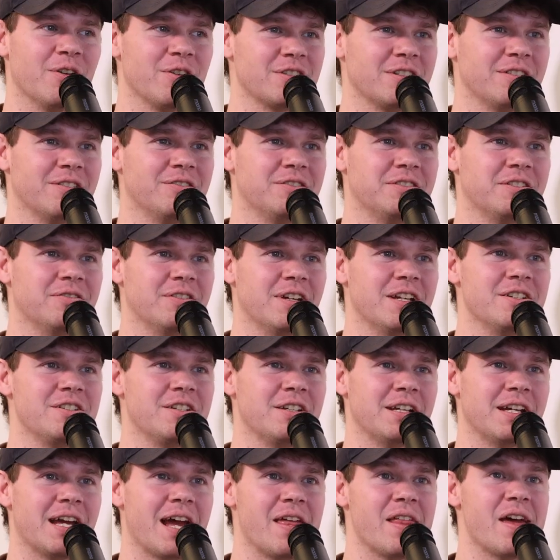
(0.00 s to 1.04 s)
version of
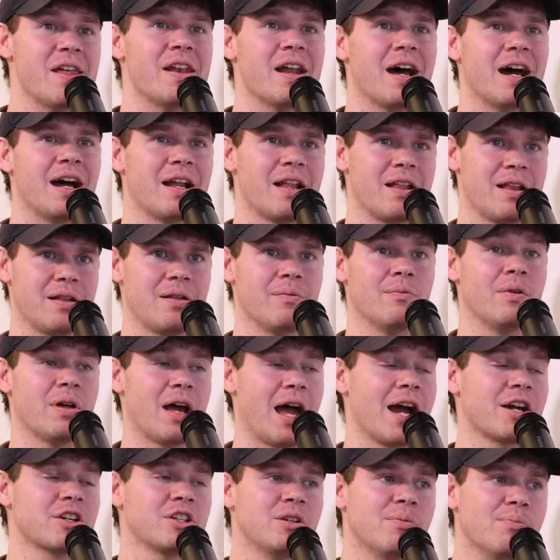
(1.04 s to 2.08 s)
DaVinci, and then
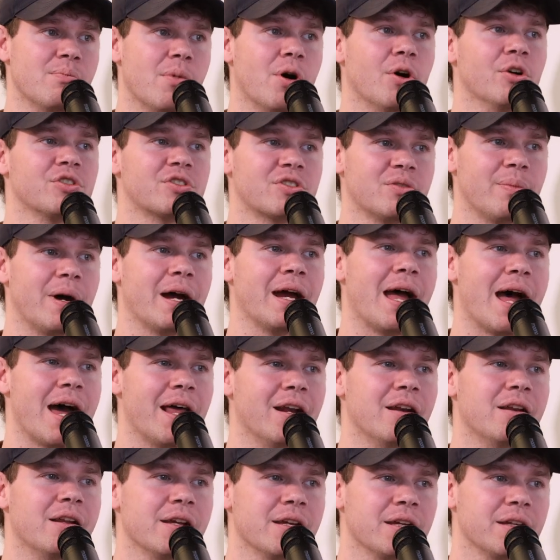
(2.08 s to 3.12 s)
actually most of my
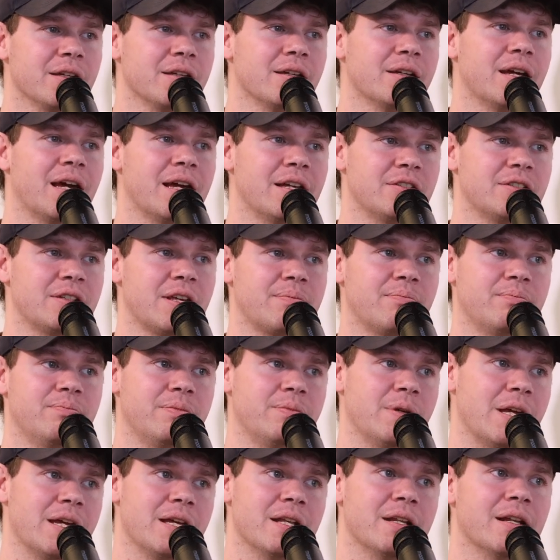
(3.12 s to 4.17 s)
editing has
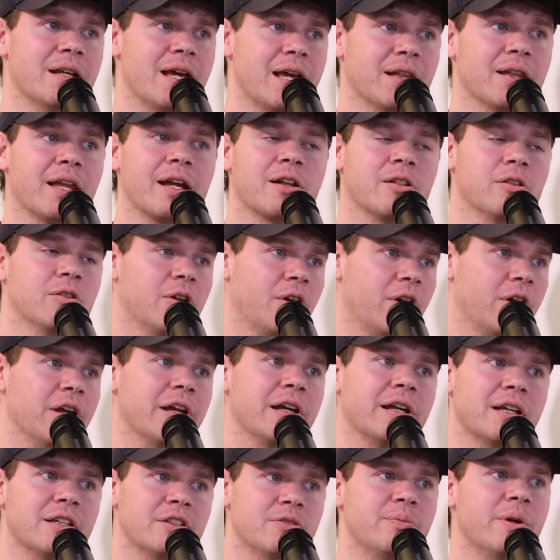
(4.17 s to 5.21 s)
been, and like
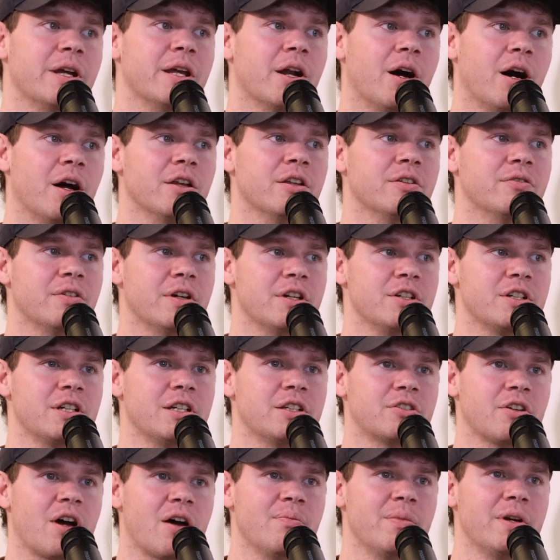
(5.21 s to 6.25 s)
learning has been on DaVinci.
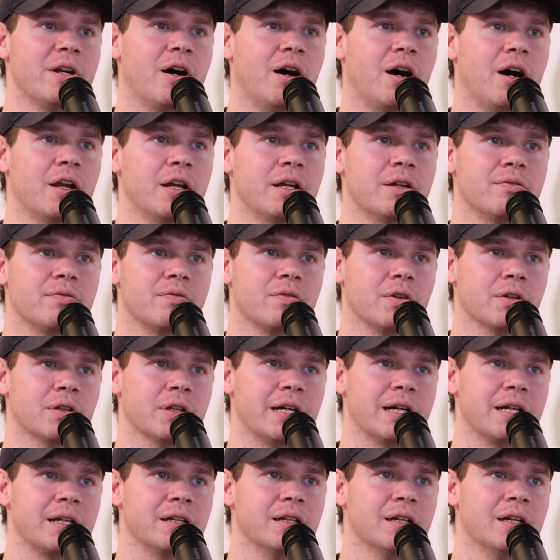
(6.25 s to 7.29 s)
So I've been on it for
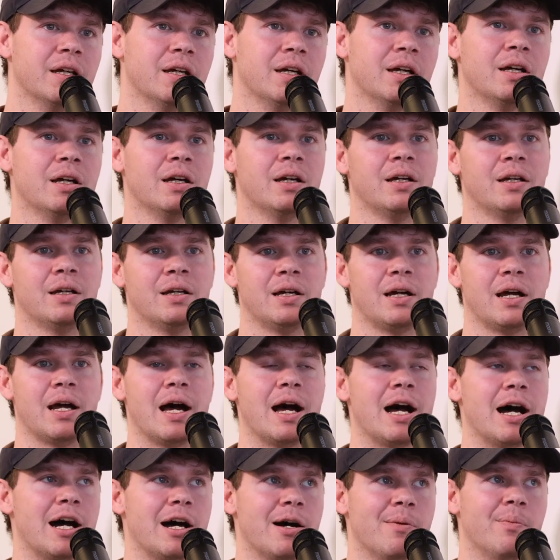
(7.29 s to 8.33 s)
like
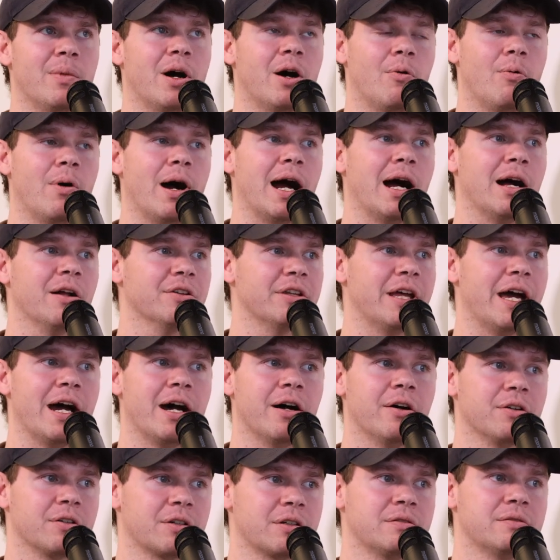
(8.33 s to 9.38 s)
a while
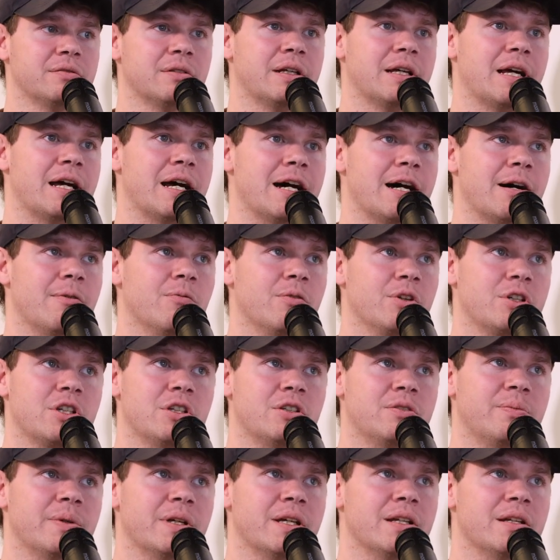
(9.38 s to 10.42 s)
now, which
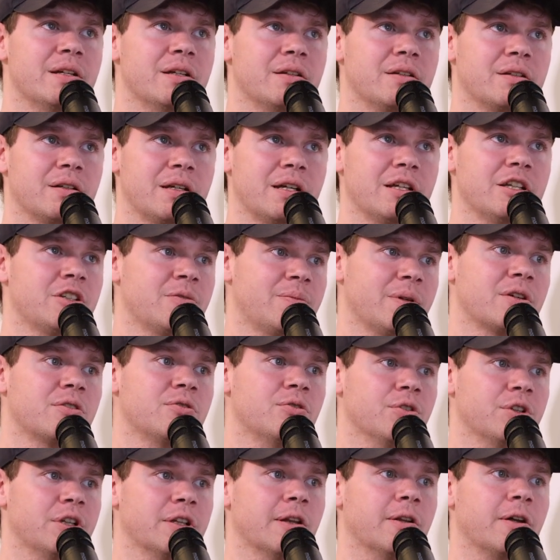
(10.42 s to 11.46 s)
it's been
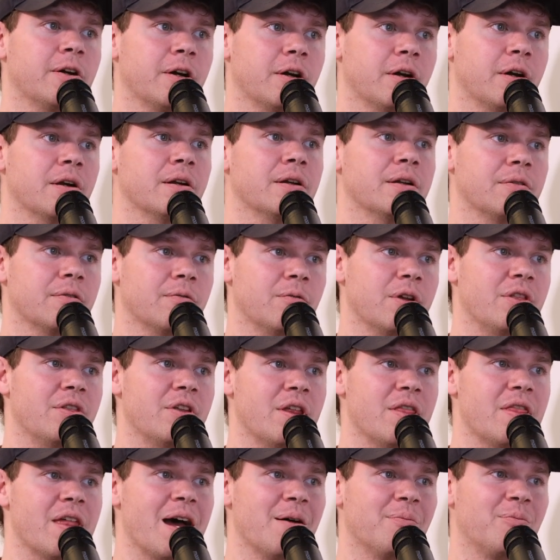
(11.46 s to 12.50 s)
cool to learn
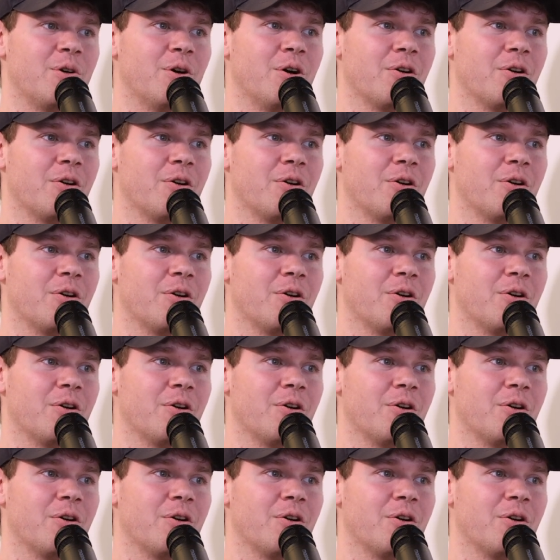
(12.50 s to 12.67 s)
within that